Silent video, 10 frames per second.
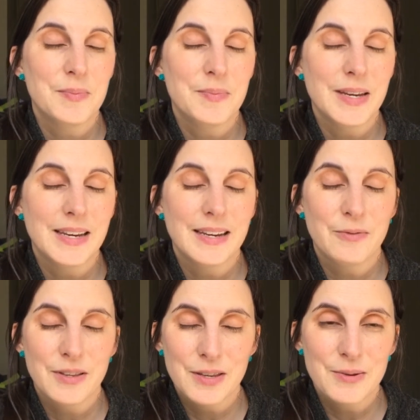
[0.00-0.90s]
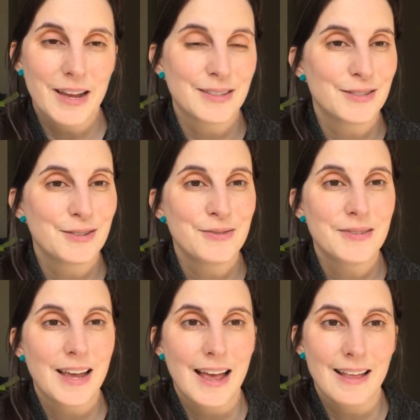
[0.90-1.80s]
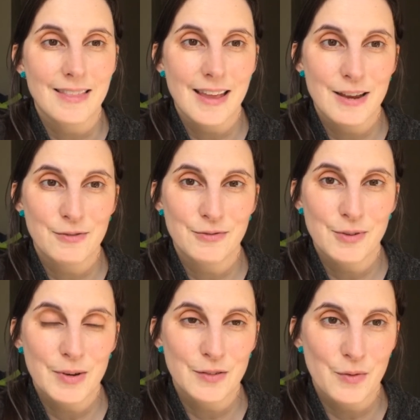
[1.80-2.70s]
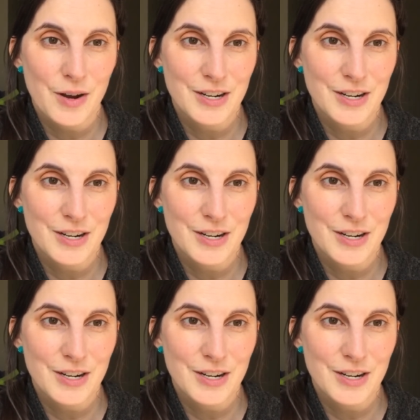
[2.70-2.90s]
be with you again soon, and thank you so much for